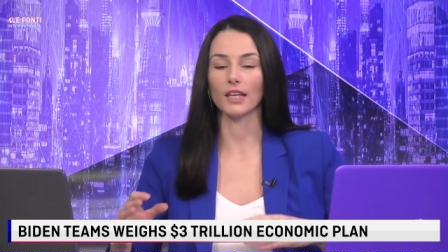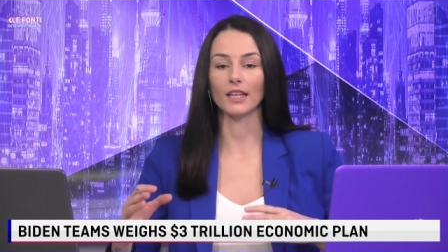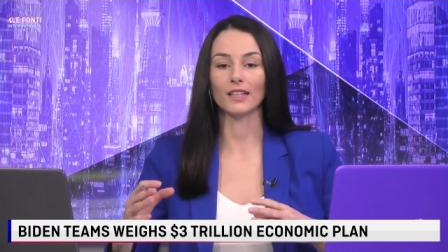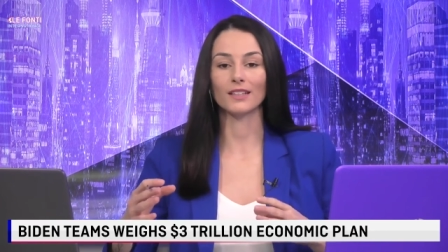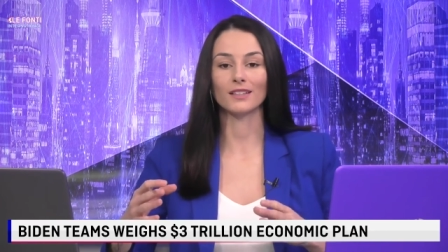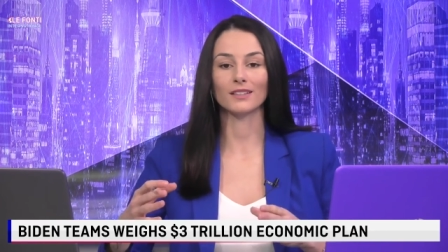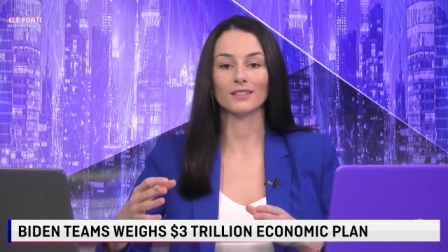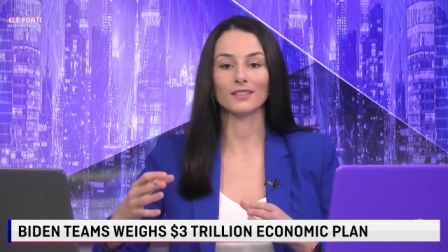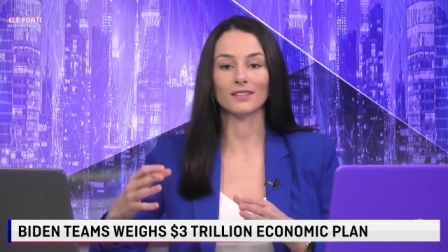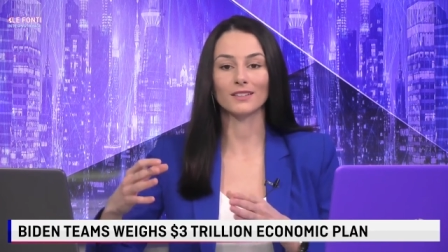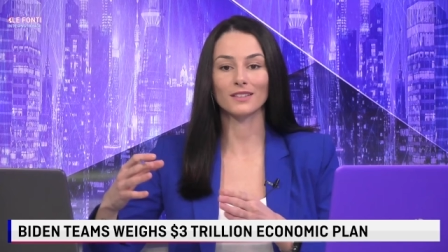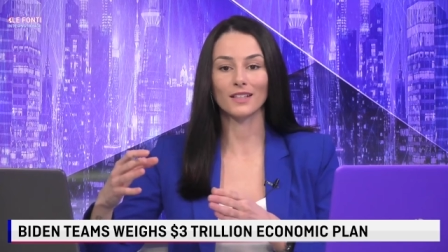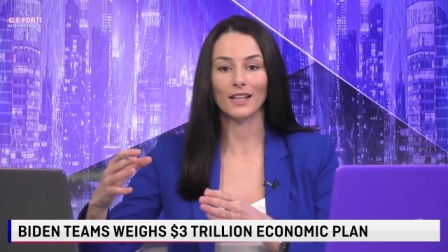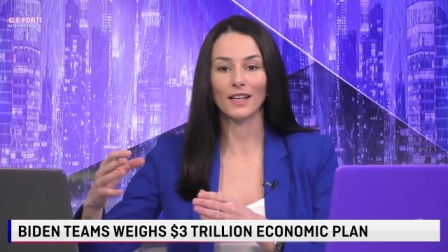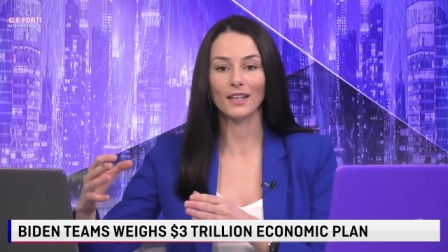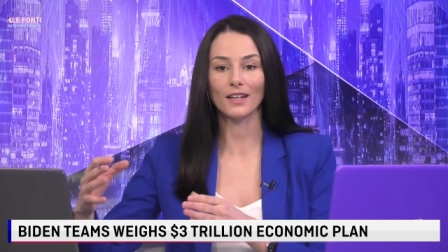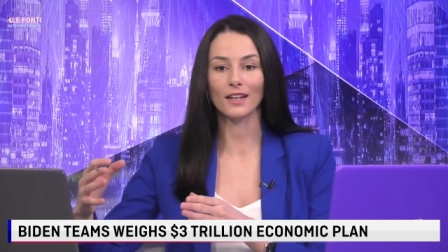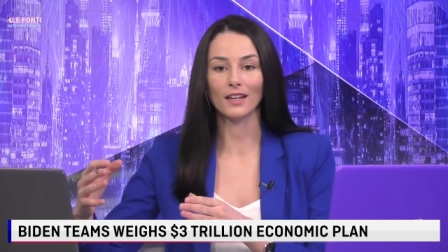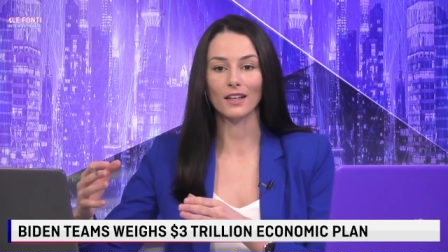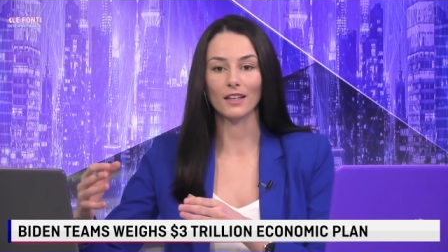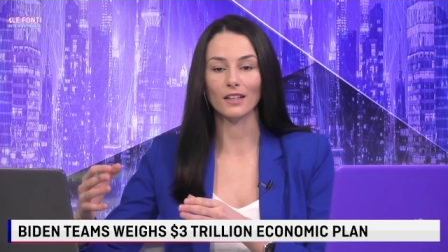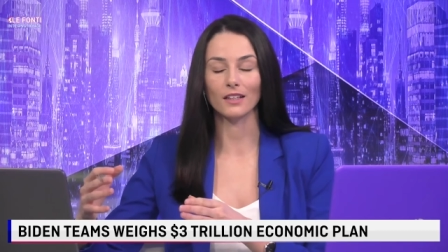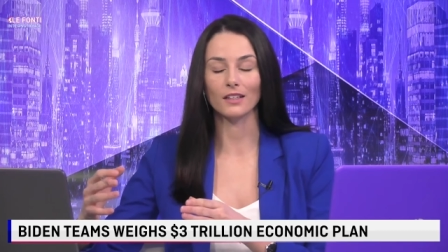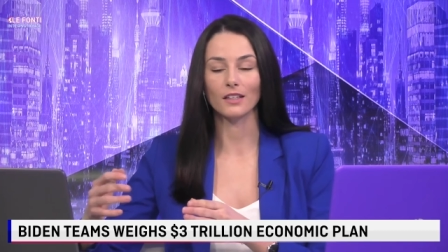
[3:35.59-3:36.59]

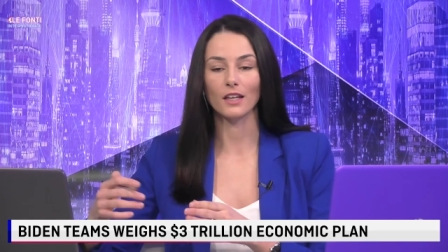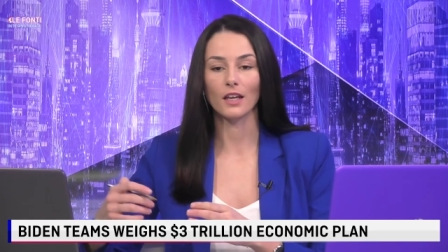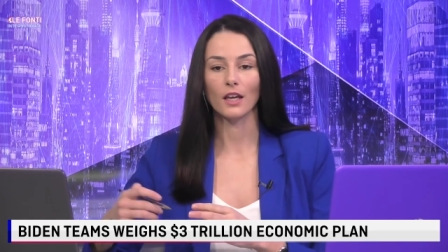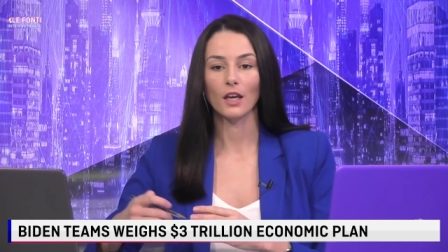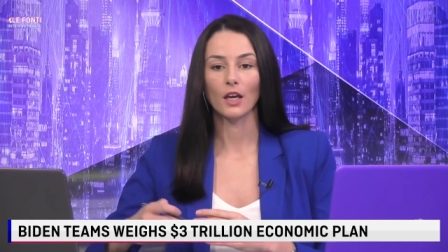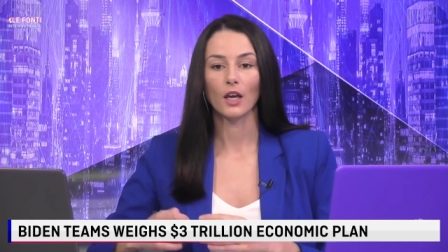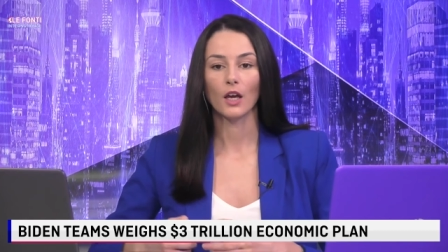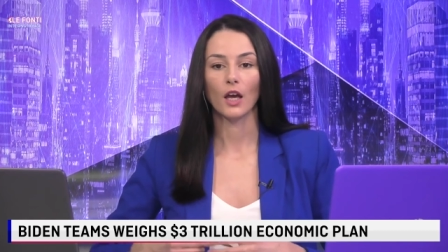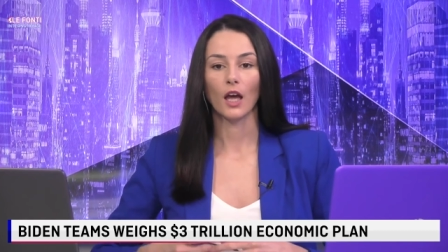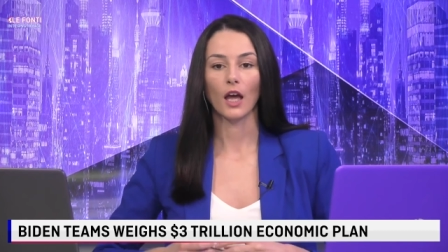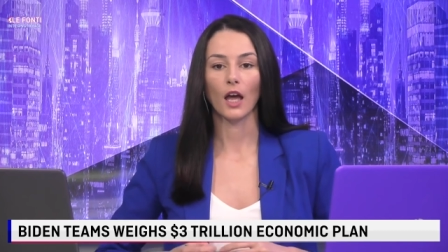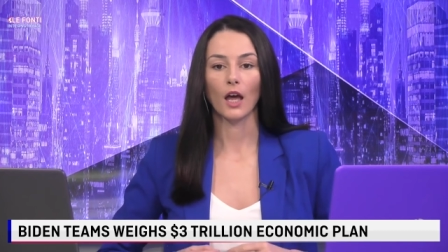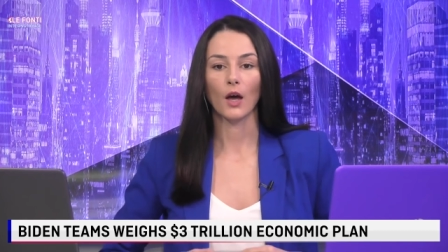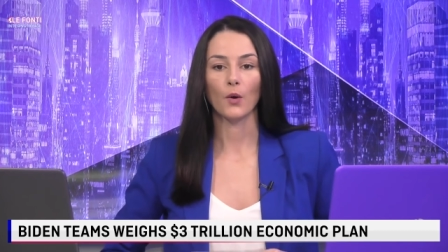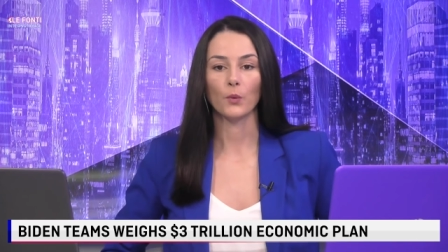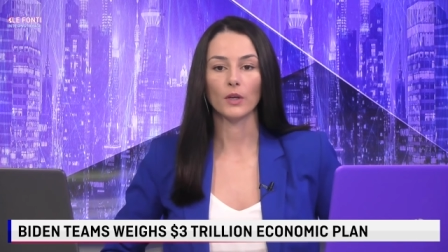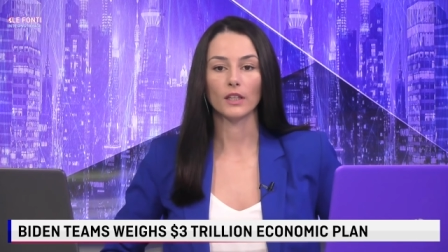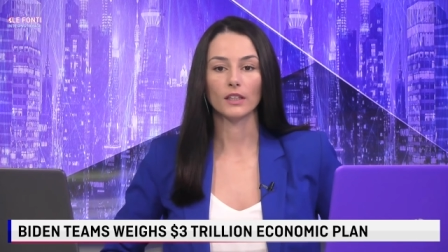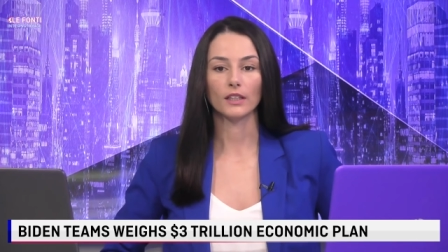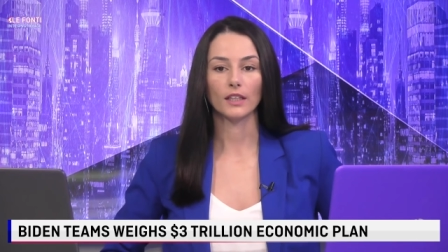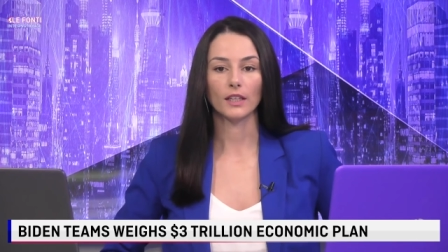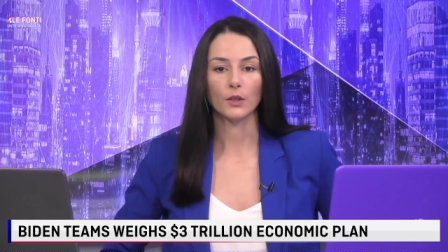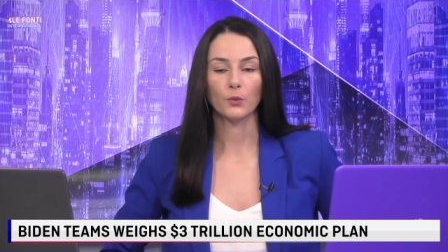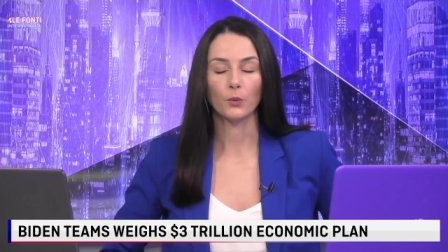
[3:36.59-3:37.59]
inundated uh,
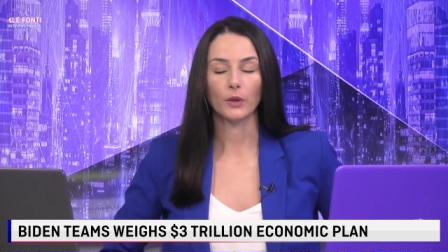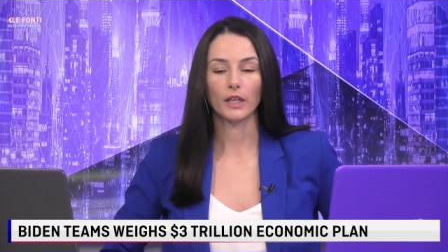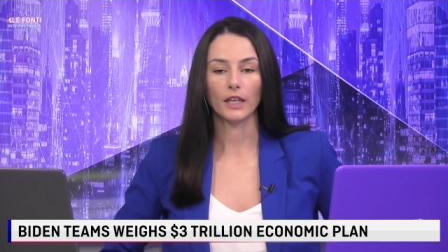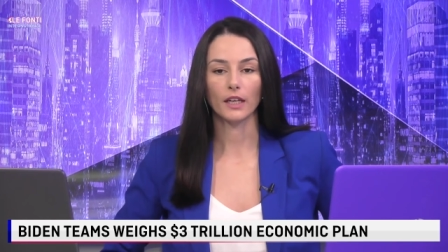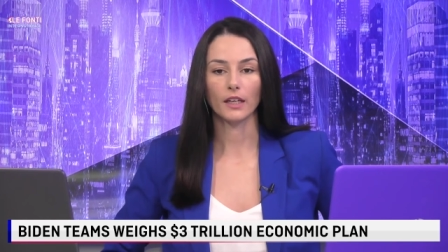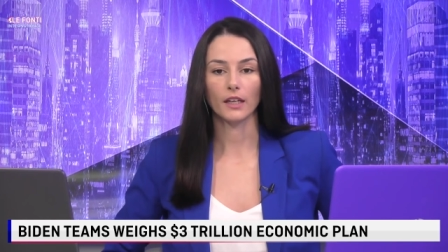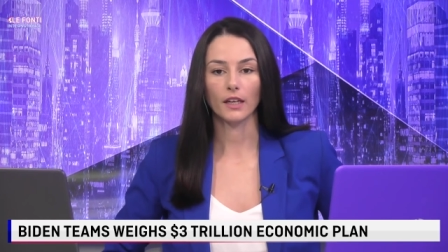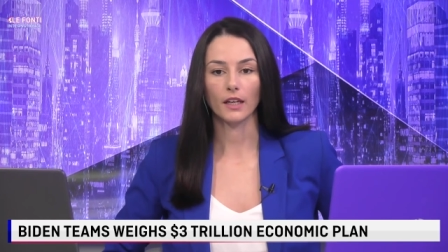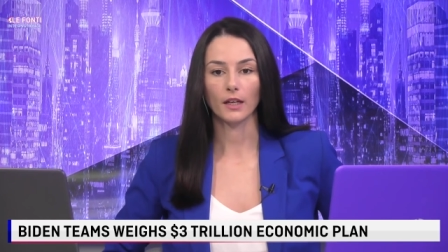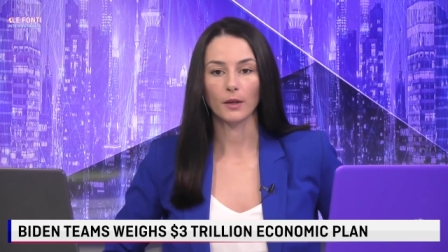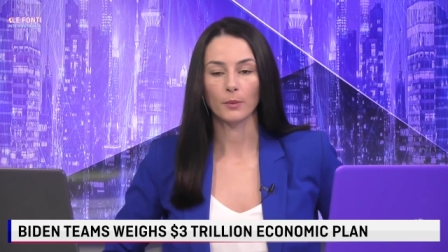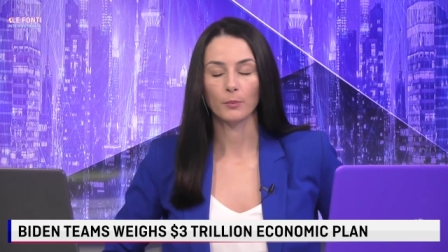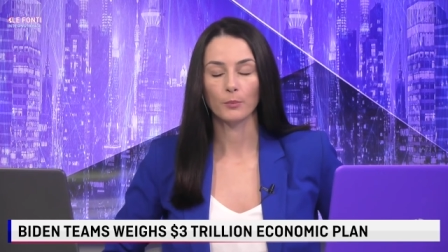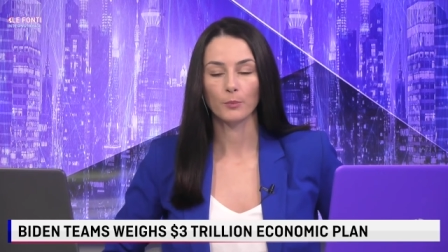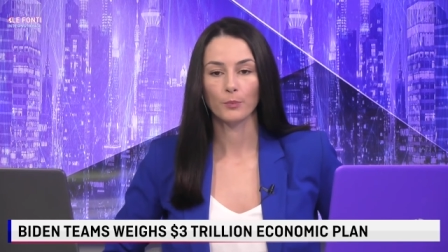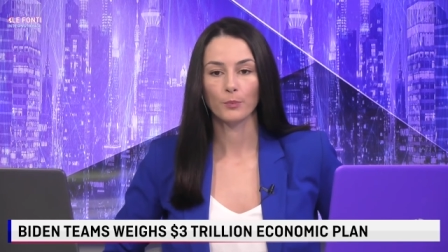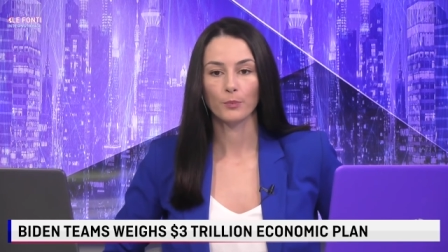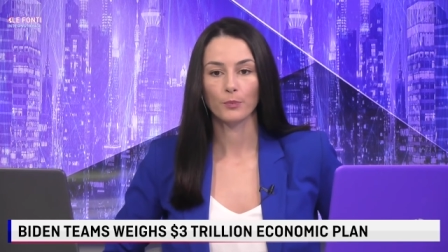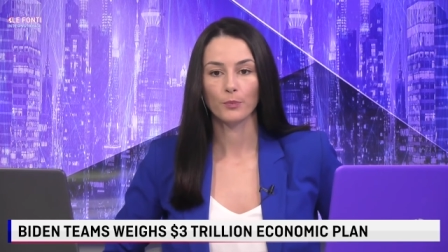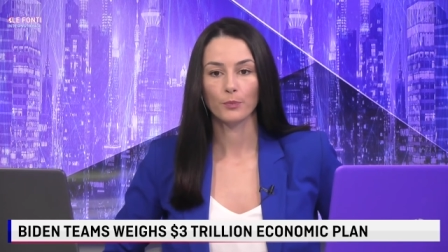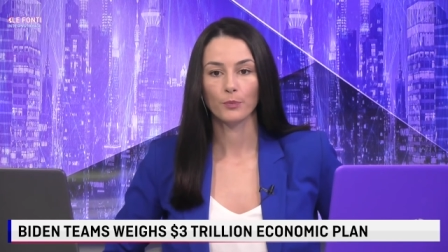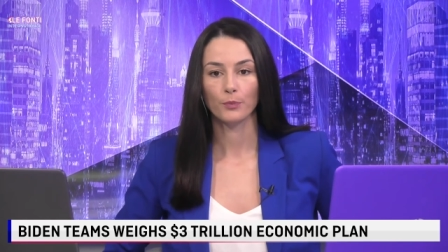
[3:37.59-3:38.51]
with liquidity?